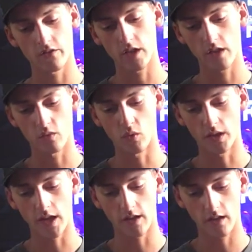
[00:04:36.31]
I've taken one
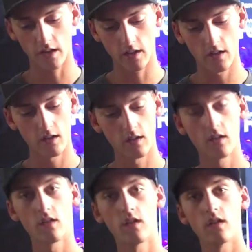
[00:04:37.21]
out of here.
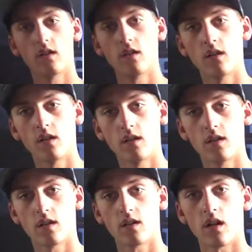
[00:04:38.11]

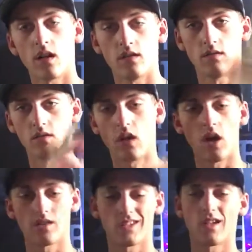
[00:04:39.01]
I
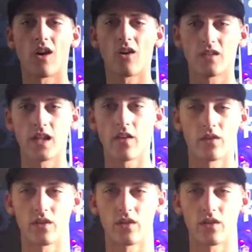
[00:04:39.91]
honestly hardly ever